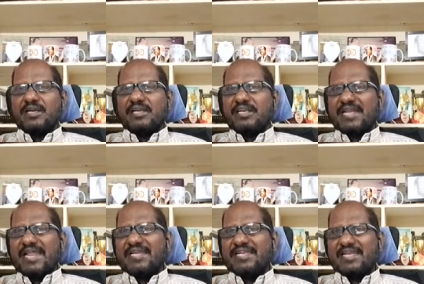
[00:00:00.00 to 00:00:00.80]
but in
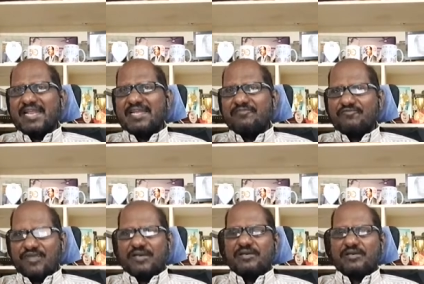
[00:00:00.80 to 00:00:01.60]

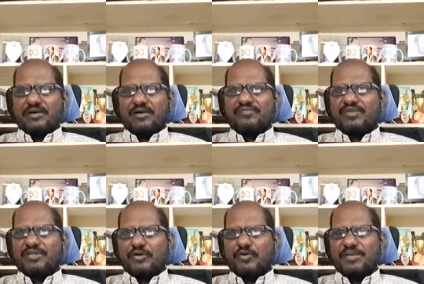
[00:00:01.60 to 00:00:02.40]
1991,
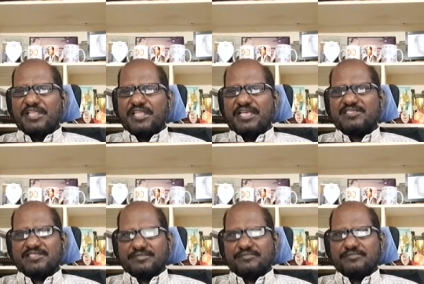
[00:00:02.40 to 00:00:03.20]
after how many
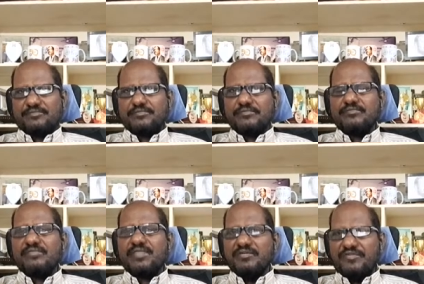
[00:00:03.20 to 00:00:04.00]
years?
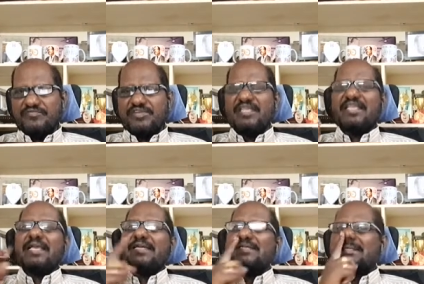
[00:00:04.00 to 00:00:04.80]
50
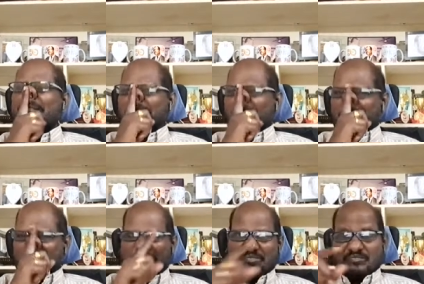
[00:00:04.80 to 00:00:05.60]
years,
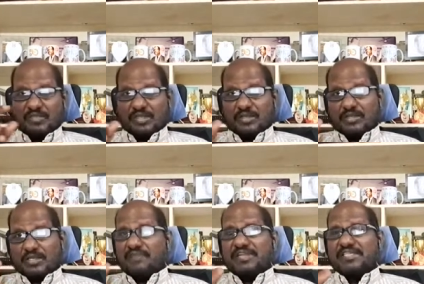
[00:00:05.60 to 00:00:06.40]

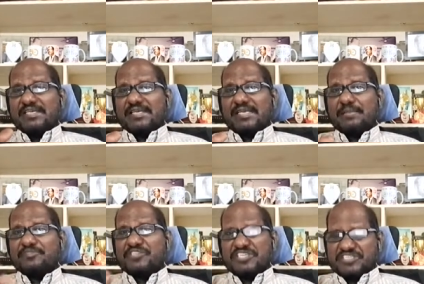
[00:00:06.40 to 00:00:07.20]
everything
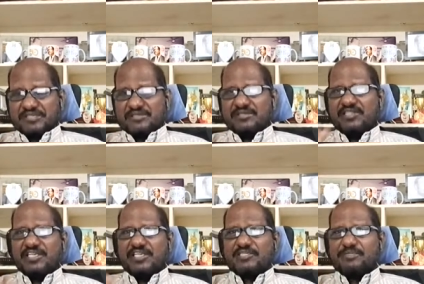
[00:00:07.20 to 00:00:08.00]
keeps changing.
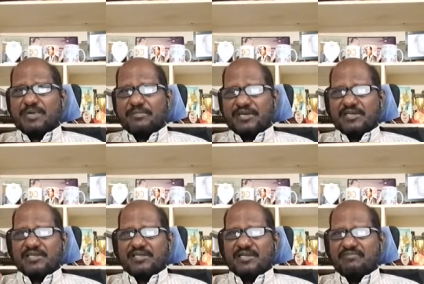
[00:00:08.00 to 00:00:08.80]
Nothing is permanent.
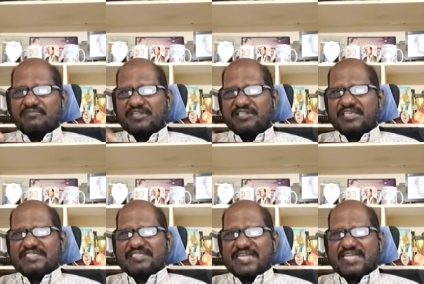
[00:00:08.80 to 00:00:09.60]
Everything
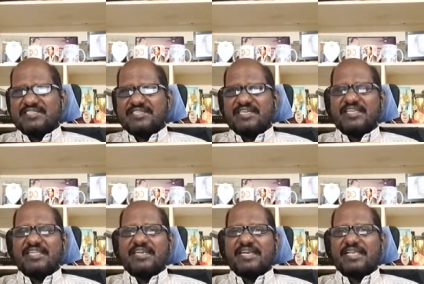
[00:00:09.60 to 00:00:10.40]
is
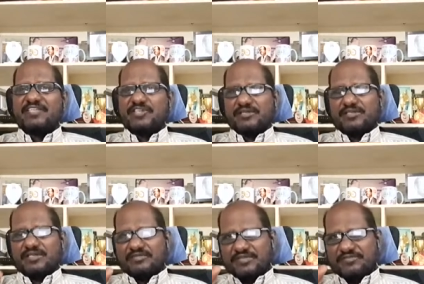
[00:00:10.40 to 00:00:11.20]
transitory in nature.
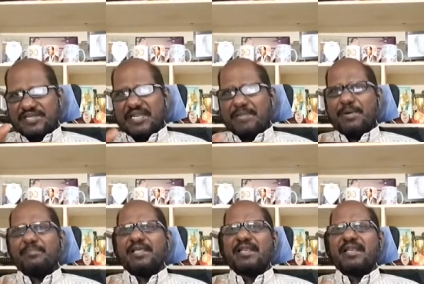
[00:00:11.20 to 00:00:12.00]
The very
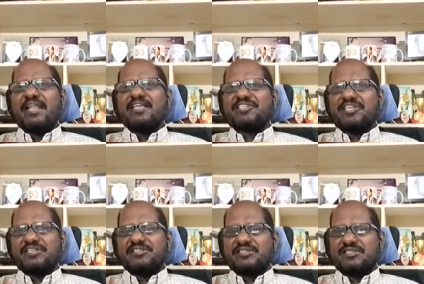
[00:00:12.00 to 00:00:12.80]
public
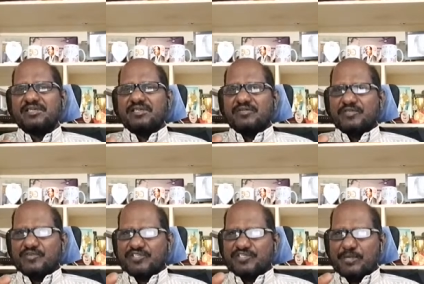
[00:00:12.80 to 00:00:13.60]
relations,
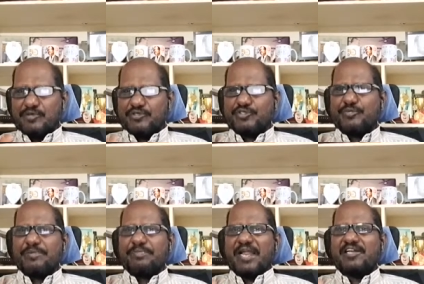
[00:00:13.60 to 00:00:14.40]
which was supposed to
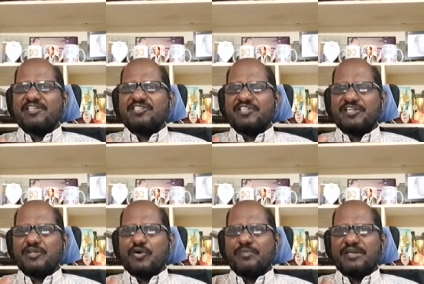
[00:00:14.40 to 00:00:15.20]
be practiced
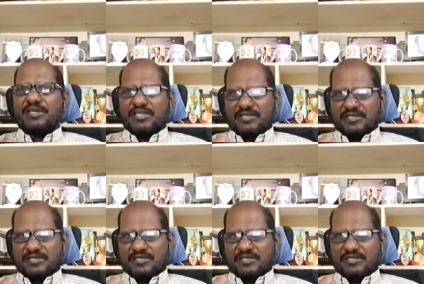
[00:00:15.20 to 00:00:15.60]
in government